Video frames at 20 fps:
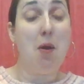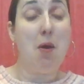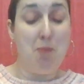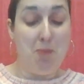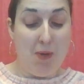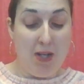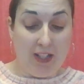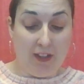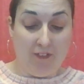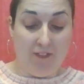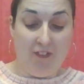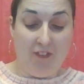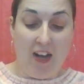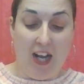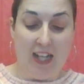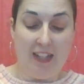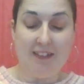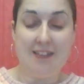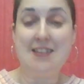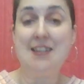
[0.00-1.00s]
a big
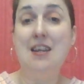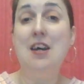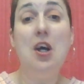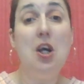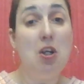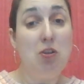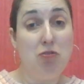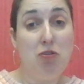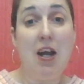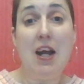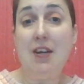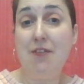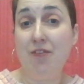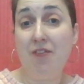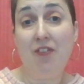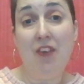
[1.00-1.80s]
fat red